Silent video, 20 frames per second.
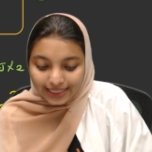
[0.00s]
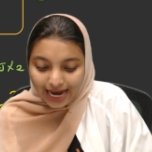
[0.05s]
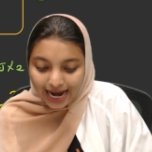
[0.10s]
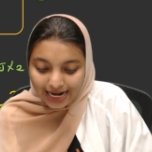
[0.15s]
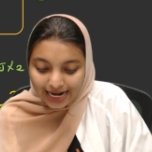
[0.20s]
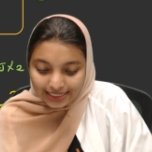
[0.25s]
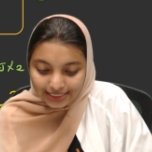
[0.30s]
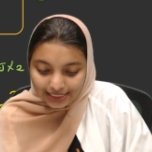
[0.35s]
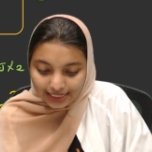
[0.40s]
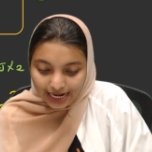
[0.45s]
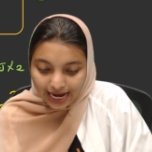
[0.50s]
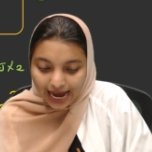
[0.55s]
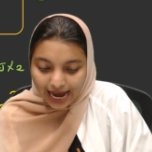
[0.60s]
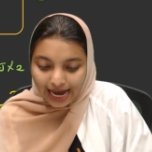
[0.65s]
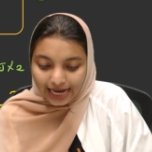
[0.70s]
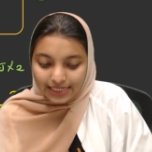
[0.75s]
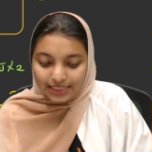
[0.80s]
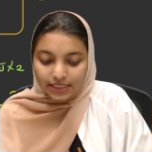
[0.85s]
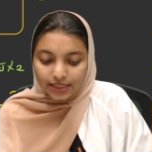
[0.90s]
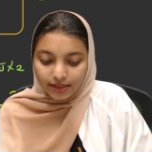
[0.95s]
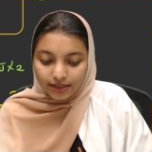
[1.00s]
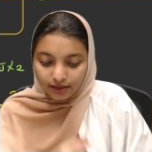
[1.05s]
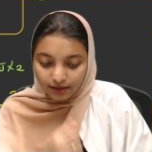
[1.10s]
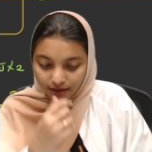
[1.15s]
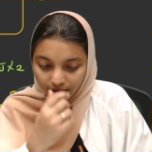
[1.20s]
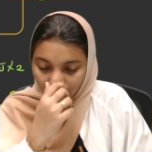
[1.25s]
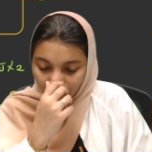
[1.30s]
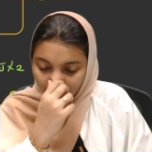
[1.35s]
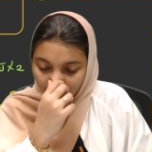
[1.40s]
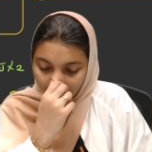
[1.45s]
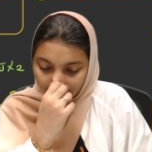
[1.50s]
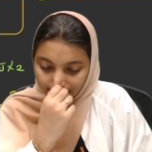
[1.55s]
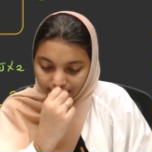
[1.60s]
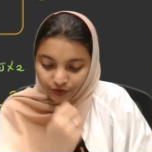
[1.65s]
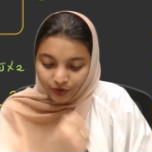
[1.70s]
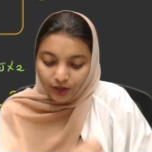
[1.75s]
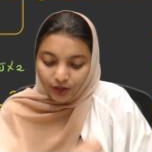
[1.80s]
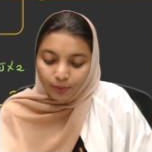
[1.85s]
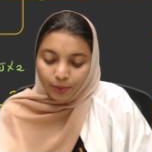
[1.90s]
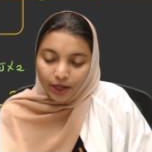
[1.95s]
the answer as here.
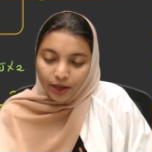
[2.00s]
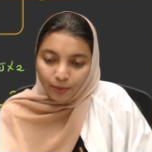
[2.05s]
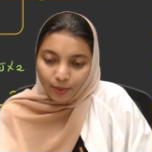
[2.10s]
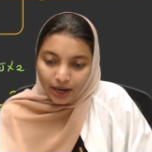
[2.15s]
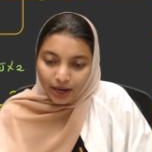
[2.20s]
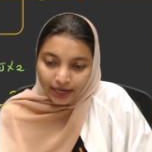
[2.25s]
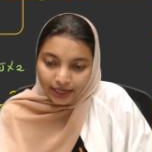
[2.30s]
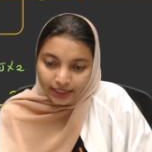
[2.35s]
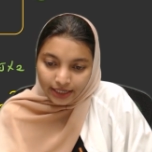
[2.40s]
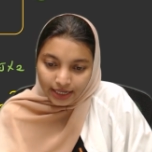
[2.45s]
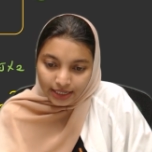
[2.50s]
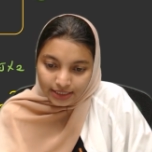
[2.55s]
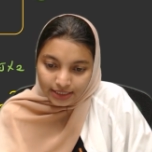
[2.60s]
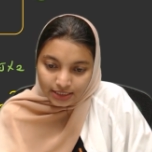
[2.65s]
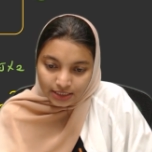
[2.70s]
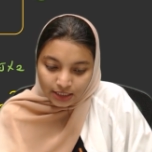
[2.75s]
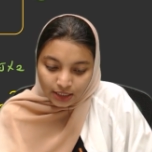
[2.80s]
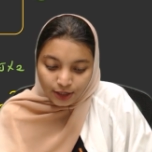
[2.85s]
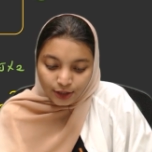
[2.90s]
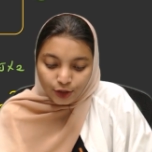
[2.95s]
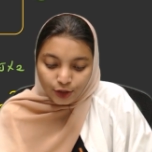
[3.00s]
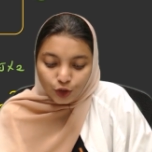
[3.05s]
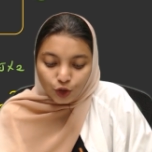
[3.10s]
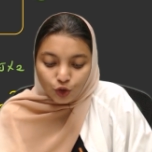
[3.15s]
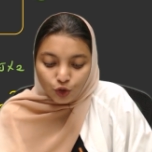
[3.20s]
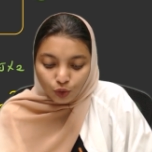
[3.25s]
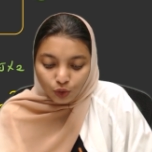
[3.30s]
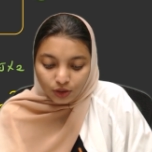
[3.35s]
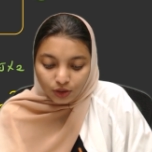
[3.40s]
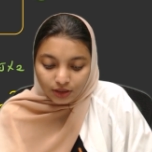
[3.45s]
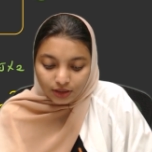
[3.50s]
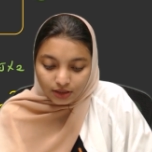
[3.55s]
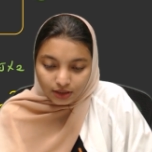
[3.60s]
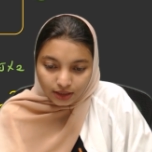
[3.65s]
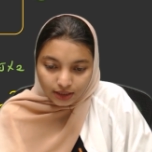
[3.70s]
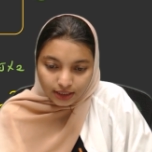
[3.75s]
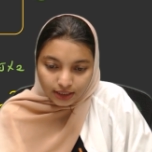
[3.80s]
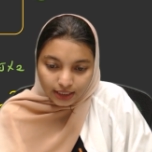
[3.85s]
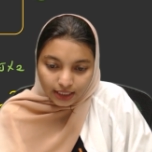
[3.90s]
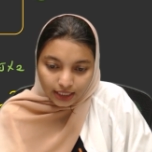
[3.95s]
It will be minus
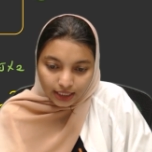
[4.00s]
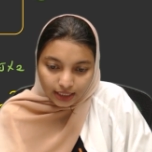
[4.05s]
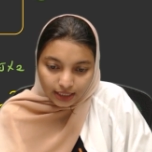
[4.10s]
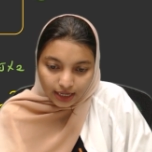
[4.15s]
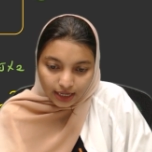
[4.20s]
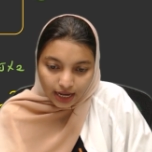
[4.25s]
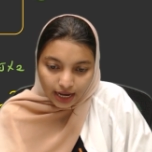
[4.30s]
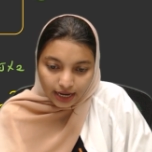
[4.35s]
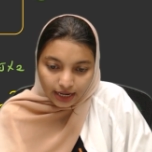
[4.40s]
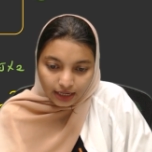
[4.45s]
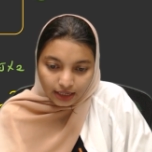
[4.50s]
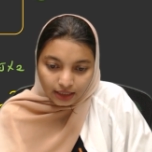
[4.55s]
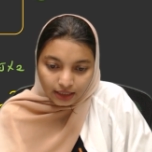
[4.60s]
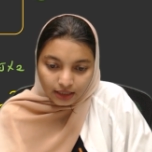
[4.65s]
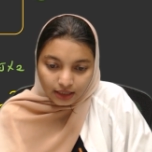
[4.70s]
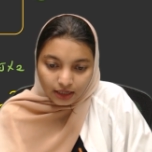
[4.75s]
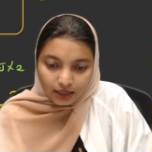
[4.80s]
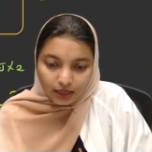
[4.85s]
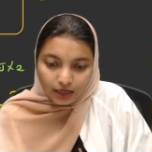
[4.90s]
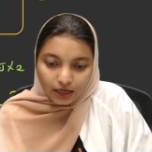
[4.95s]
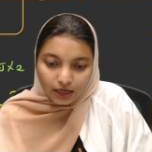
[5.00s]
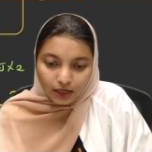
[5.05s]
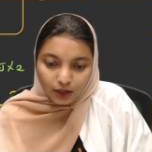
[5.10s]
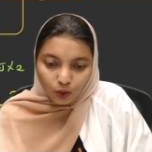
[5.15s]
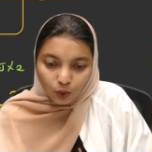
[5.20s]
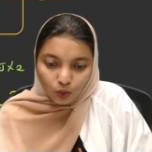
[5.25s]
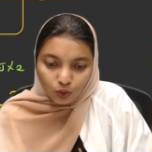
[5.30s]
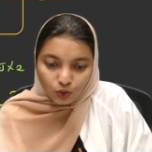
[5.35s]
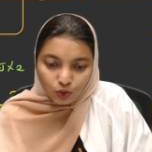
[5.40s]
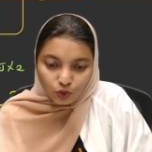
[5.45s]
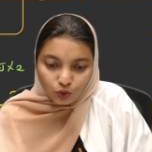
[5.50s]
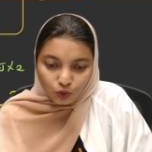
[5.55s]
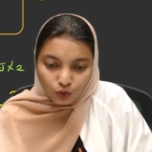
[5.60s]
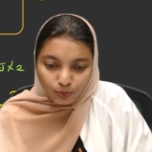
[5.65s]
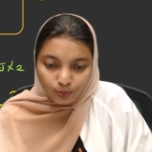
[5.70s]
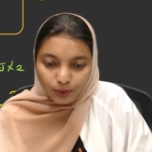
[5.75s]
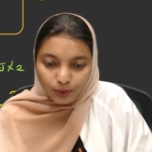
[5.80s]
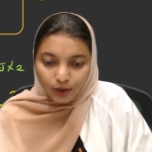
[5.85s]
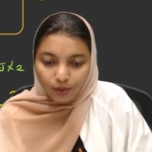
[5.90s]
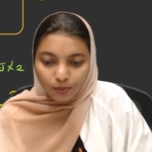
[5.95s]
239
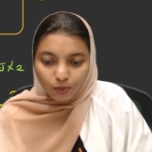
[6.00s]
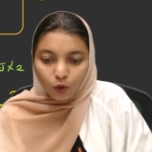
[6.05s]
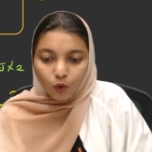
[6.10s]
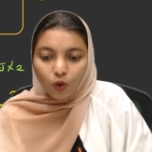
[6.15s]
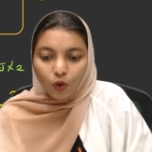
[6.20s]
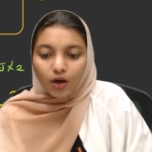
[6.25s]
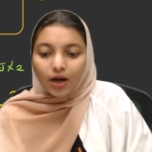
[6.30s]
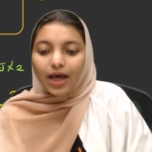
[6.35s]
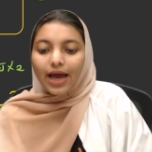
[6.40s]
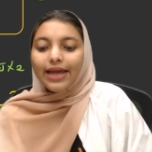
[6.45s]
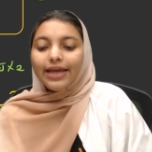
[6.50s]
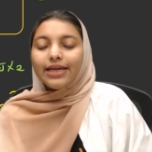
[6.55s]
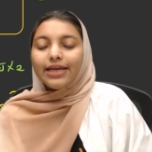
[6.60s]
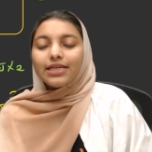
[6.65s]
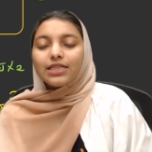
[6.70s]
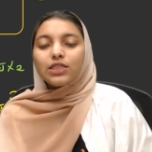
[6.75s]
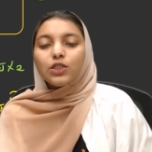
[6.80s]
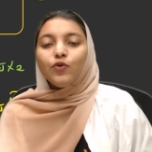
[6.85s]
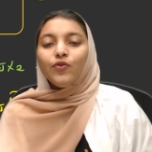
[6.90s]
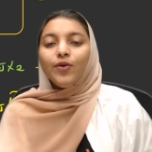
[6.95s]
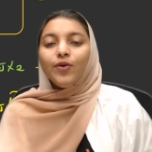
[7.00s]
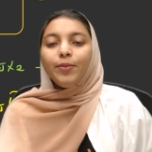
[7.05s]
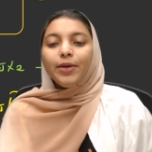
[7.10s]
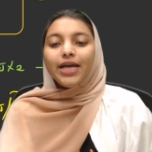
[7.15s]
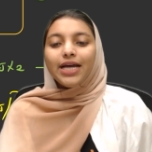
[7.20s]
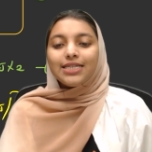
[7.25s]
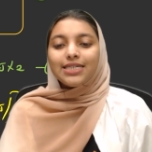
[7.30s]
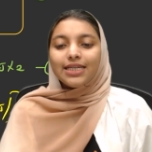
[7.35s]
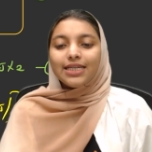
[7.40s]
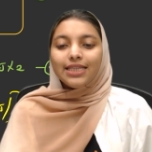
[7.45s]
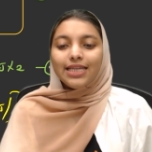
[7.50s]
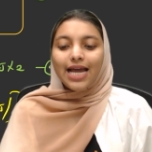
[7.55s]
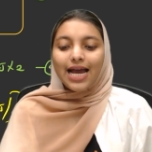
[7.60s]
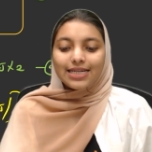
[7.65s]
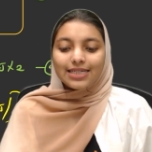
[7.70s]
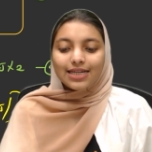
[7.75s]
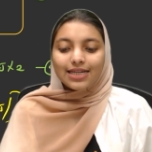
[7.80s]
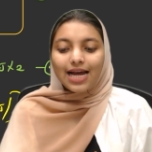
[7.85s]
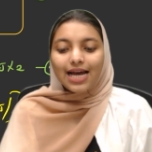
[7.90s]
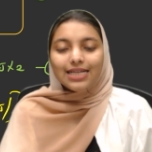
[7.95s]
kilojoule per mole. I guess you will be getting the
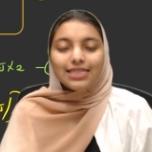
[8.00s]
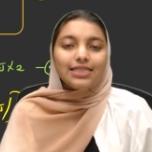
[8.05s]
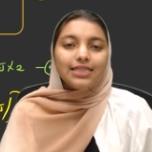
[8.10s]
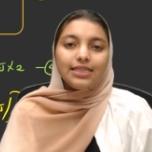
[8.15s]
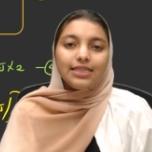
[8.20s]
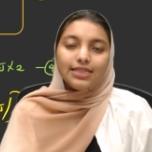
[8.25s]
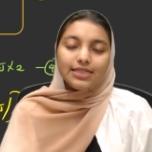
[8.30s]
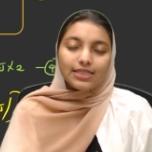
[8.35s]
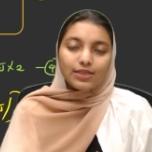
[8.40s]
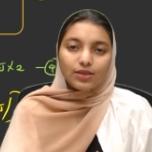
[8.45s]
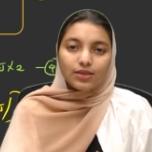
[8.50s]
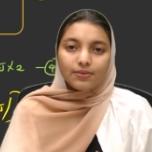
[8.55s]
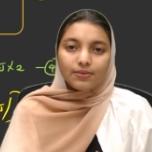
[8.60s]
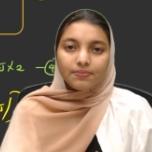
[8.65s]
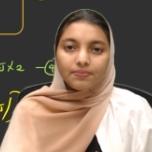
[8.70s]
answer as this.